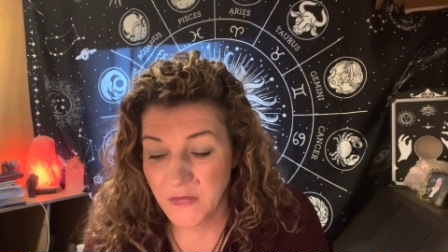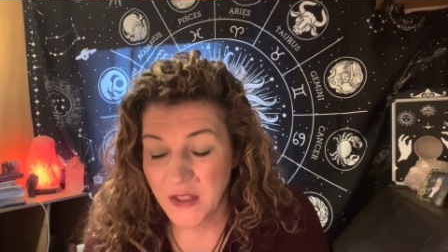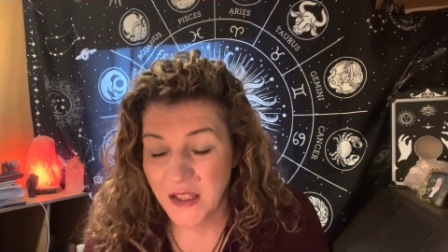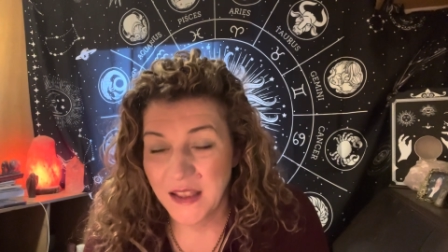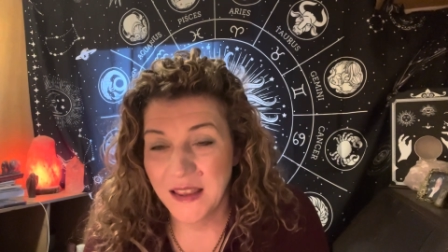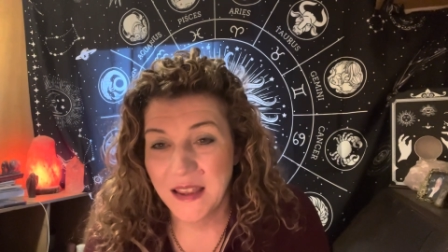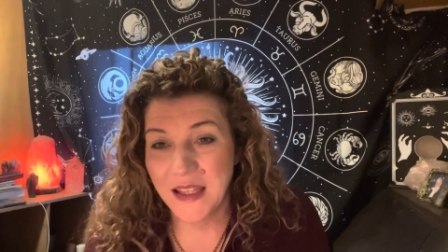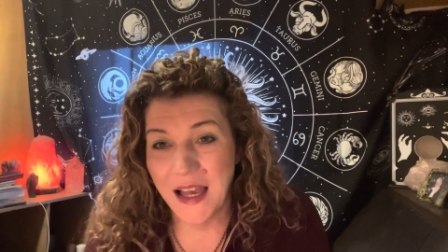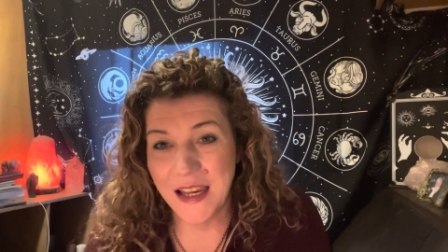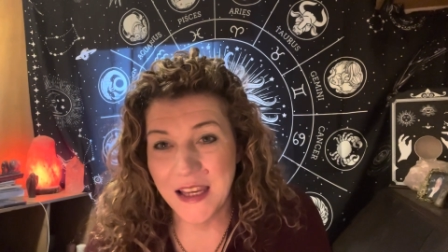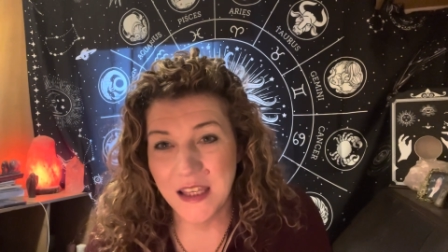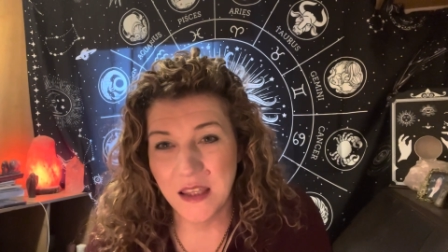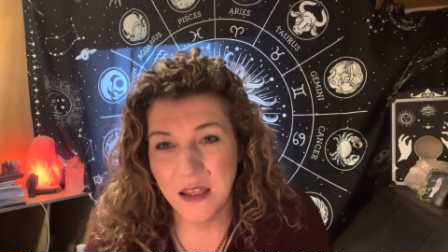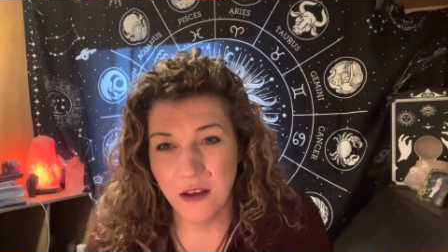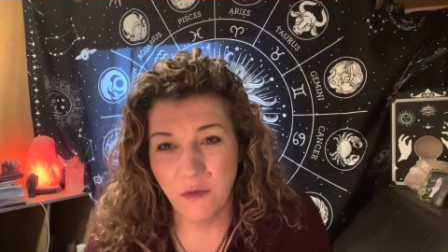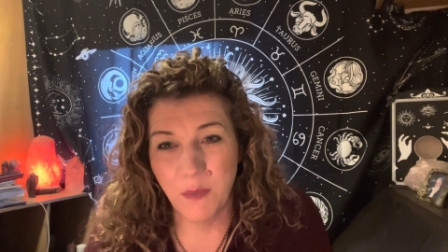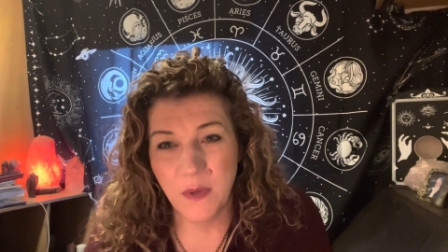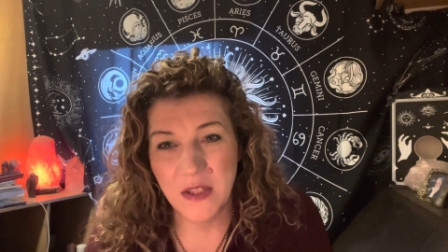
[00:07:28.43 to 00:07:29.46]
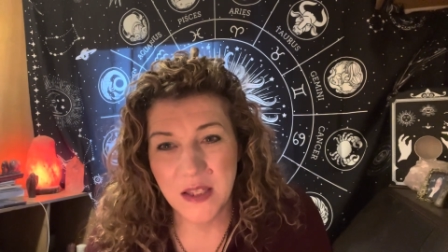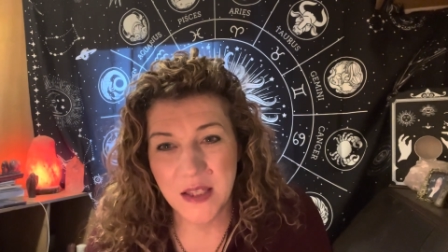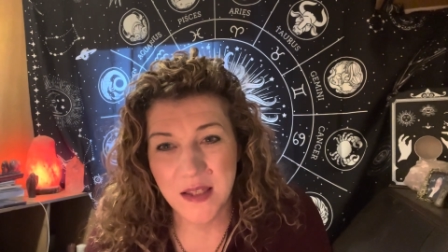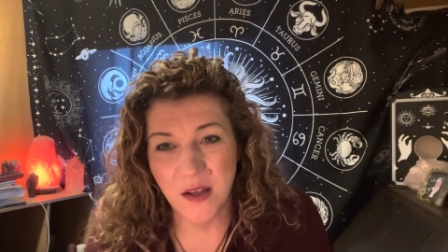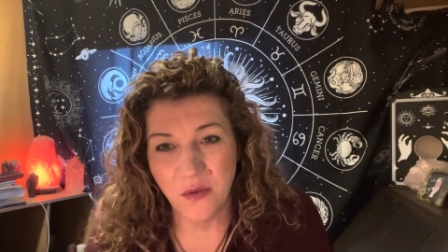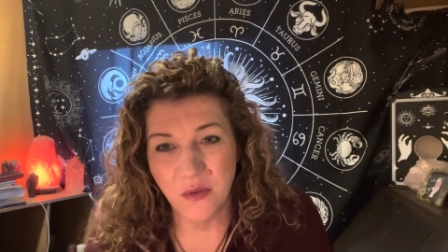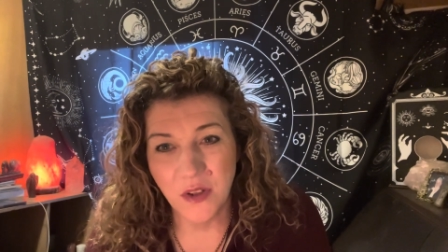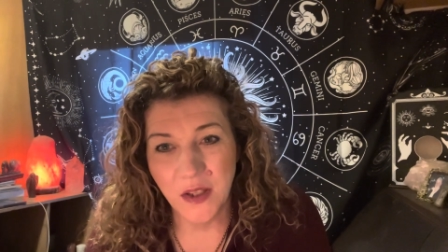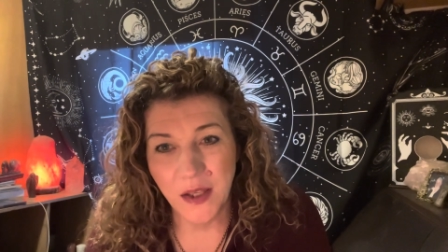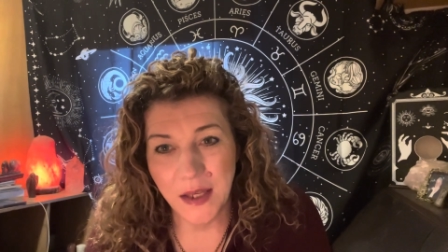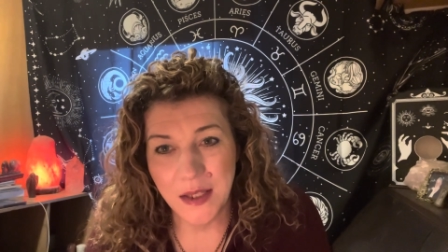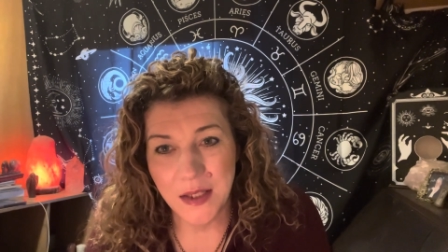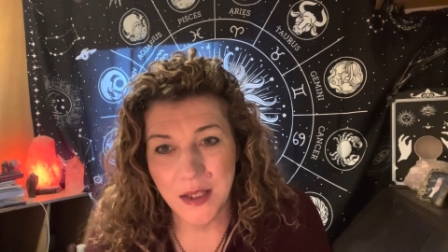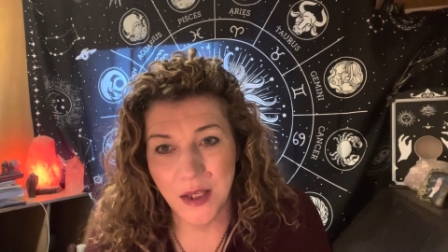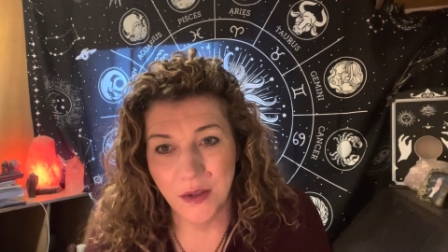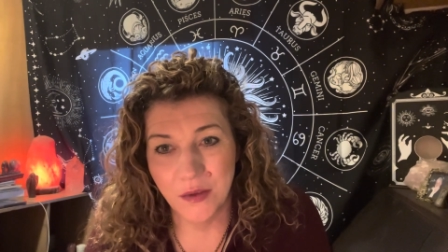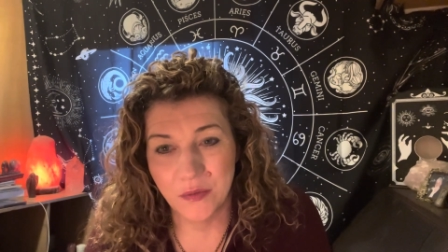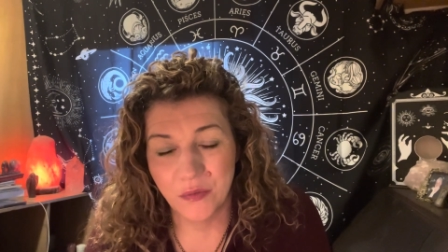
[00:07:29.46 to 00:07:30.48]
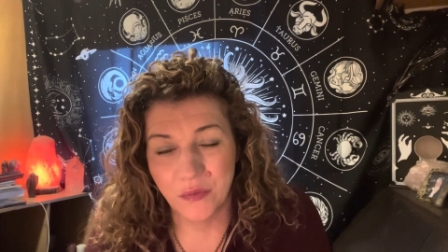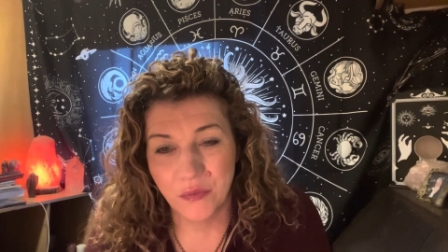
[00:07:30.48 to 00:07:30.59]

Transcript: like they've been suffocating.